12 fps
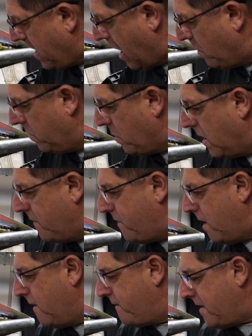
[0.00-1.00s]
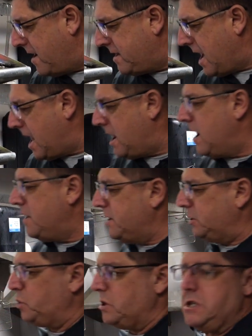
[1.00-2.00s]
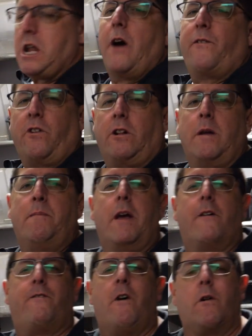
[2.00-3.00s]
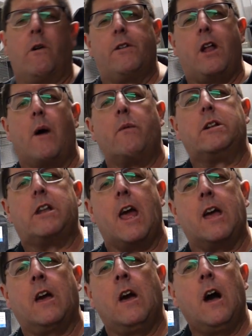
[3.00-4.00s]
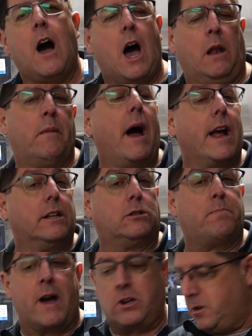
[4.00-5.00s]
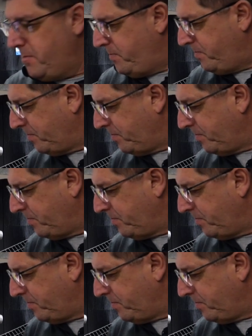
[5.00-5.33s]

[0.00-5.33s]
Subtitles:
I would want to verify that. This would definitely be a photo that I would take on my inspection.